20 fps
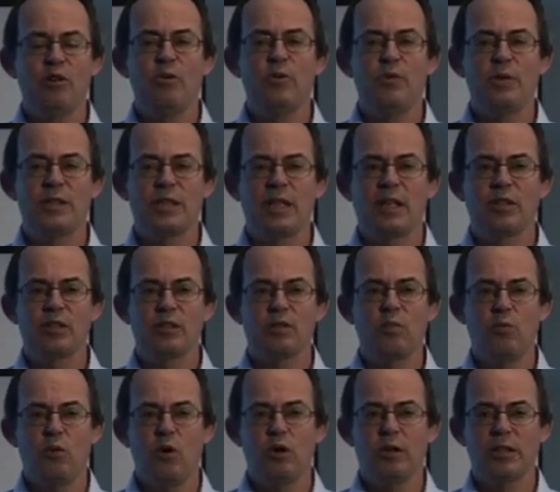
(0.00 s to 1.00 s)
who does
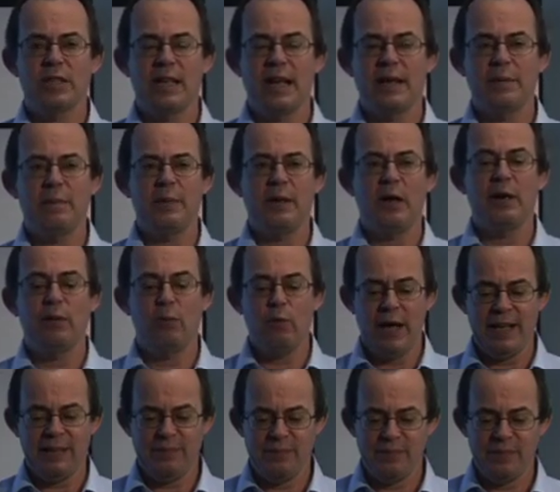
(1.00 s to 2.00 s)
what and by when.